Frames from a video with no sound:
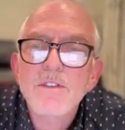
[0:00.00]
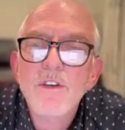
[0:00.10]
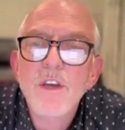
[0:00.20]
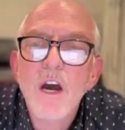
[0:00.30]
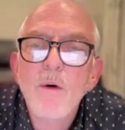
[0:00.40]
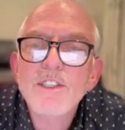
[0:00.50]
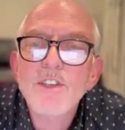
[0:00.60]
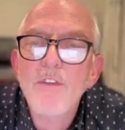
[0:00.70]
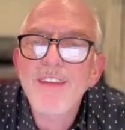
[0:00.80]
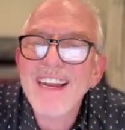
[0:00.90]
So Yahweh
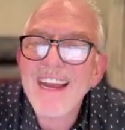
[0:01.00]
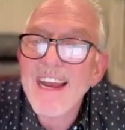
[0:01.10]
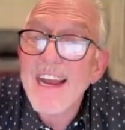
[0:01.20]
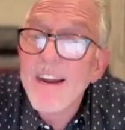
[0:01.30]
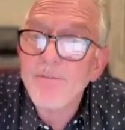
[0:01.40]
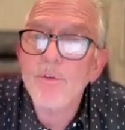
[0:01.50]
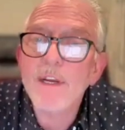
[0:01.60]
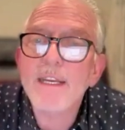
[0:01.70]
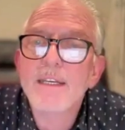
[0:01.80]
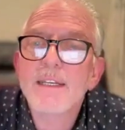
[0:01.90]
saw that
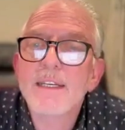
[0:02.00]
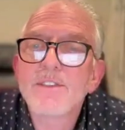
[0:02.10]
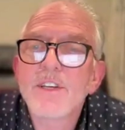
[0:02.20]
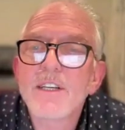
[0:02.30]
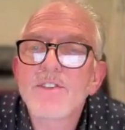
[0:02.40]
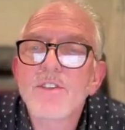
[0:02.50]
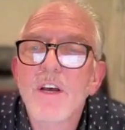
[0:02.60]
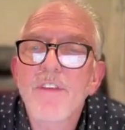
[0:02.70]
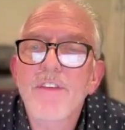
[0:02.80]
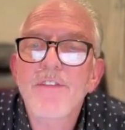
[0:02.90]
every intention
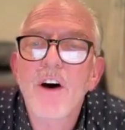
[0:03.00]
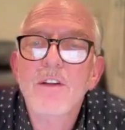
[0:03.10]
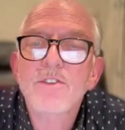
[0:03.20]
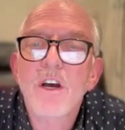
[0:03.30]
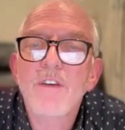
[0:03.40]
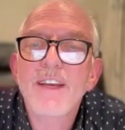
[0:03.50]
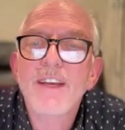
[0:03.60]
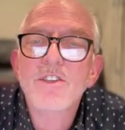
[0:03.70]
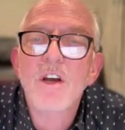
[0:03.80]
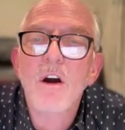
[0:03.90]
of the thoughts of
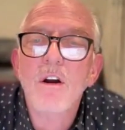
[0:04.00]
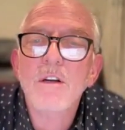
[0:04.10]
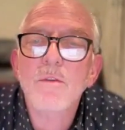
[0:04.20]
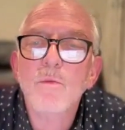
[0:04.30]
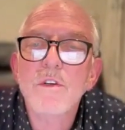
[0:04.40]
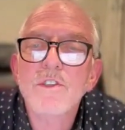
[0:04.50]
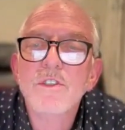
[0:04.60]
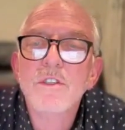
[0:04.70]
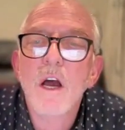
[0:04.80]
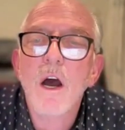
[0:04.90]
his heart
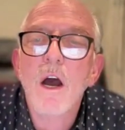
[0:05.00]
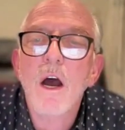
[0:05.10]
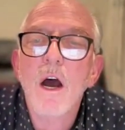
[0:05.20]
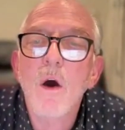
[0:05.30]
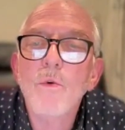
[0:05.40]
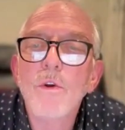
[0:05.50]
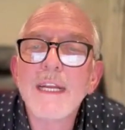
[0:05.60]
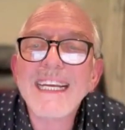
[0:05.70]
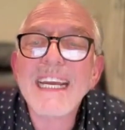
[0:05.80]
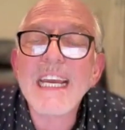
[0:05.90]
was
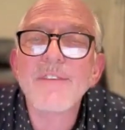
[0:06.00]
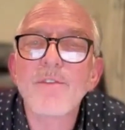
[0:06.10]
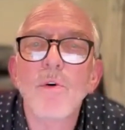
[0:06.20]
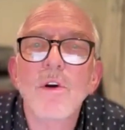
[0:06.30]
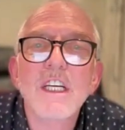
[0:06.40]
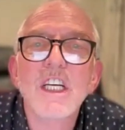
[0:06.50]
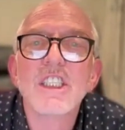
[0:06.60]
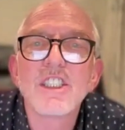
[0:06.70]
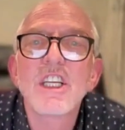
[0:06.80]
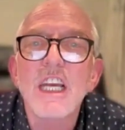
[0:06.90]
only evil
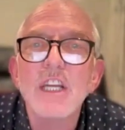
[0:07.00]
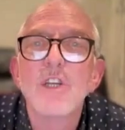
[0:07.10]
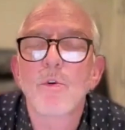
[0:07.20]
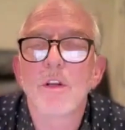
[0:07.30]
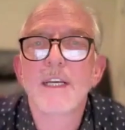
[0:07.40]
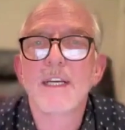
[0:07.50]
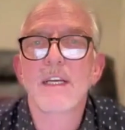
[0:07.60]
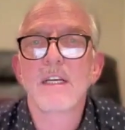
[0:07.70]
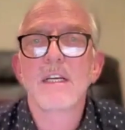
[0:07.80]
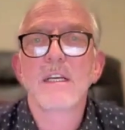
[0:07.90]
continually.
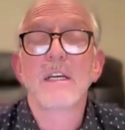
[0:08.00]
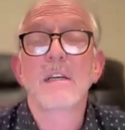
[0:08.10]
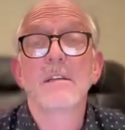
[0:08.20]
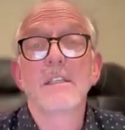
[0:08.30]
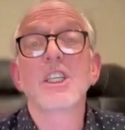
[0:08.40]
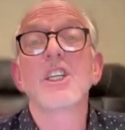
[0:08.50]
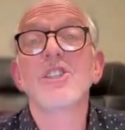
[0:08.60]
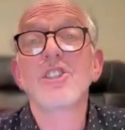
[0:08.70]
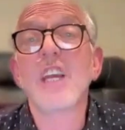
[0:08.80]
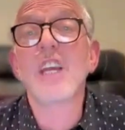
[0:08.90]

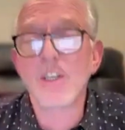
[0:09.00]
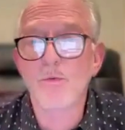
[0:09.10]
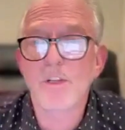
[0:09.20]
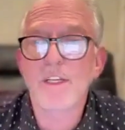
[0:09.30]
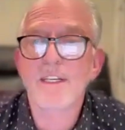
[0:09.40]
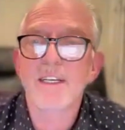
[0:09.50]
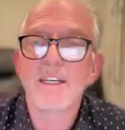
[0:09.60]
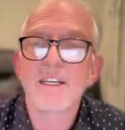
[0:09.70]
Continually.